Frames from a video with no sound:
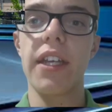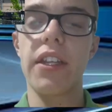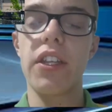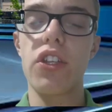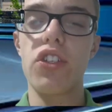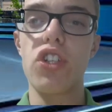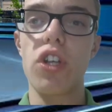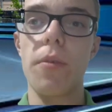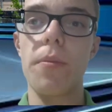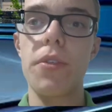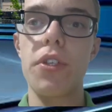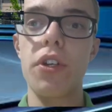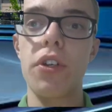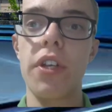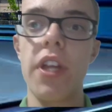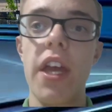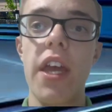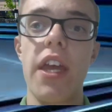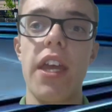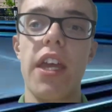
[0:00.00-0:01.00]
get the job
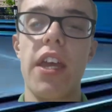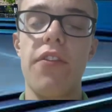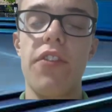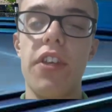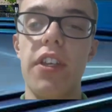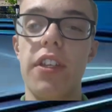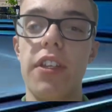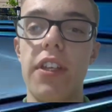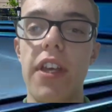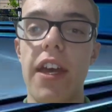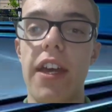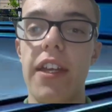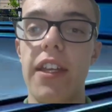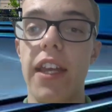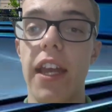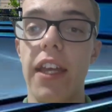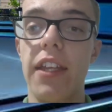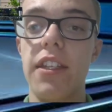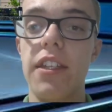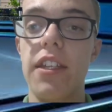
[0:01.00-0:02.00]
done. If you uh,
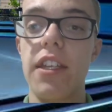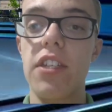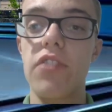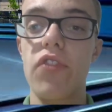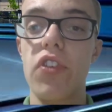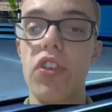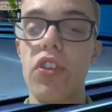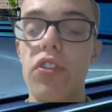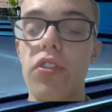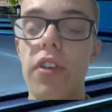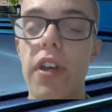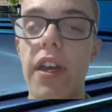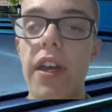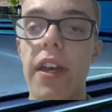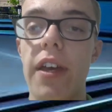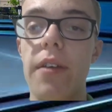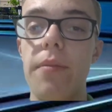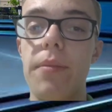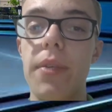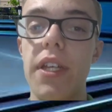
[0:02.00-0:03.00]
like today's video,
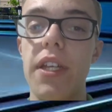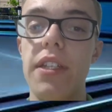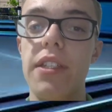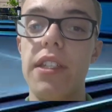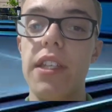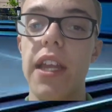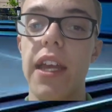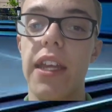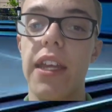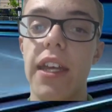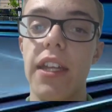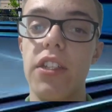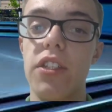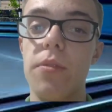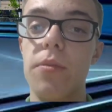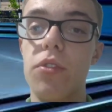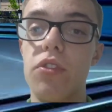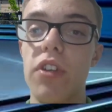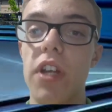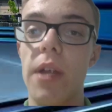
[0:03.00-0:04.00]
uh, please like and
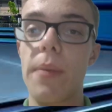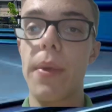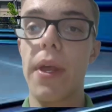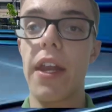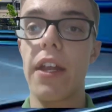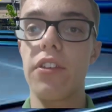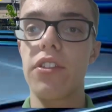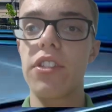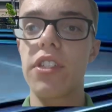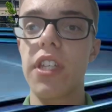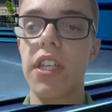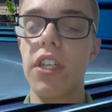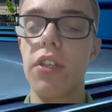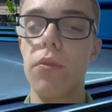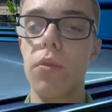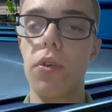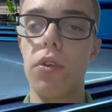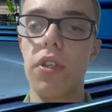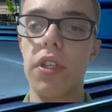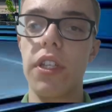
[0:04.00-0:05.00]
subscribe, and I'll see
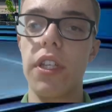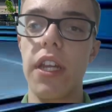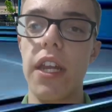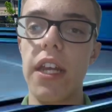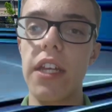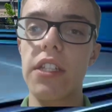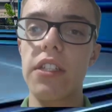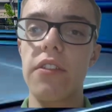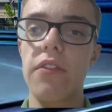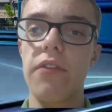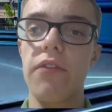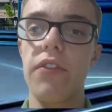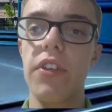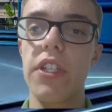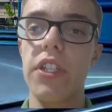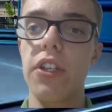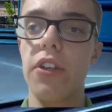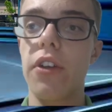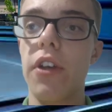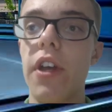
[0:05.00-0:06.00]
you all in the next
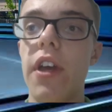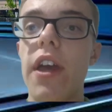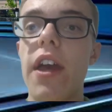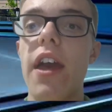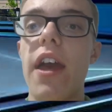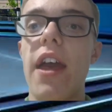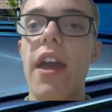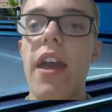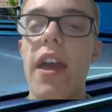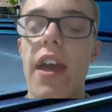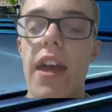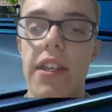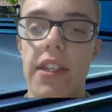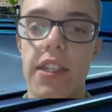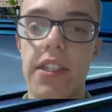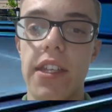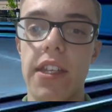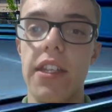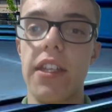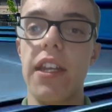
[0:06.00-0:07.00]
video. As
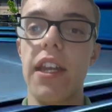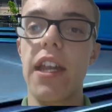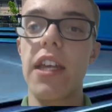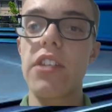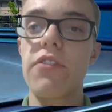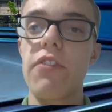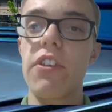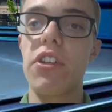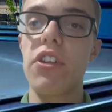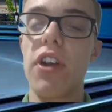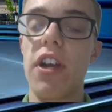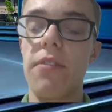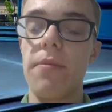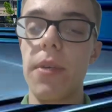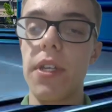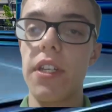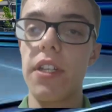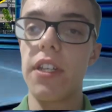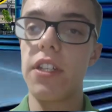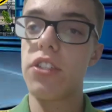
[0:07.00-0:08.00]
I said in the last video, I've
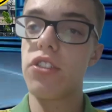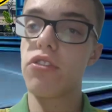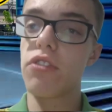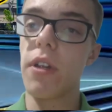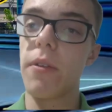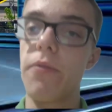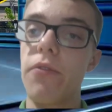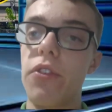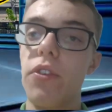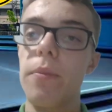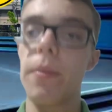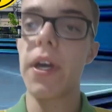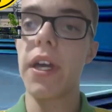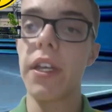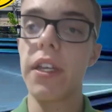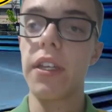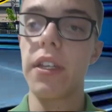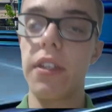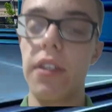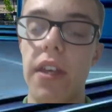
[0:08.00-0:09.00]
made an Instagram for
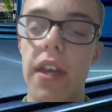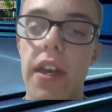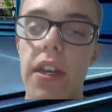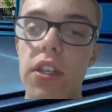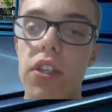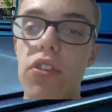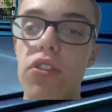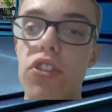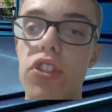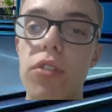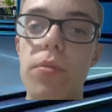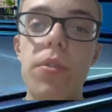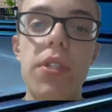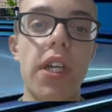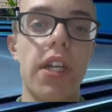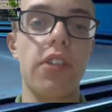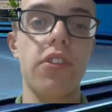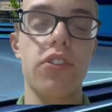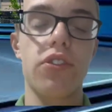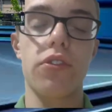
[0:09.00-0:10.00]
my uh, YouTube
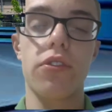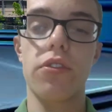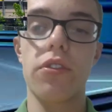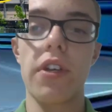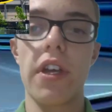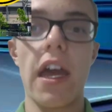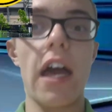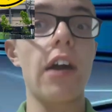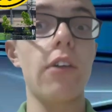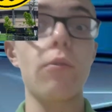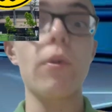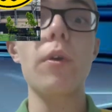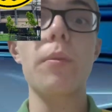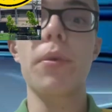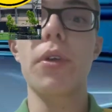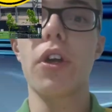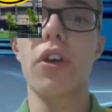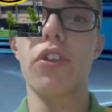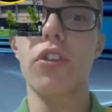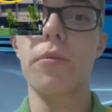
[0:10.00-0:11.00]
channel, so I will
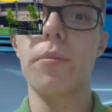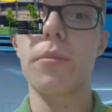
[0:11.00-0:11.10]
put it on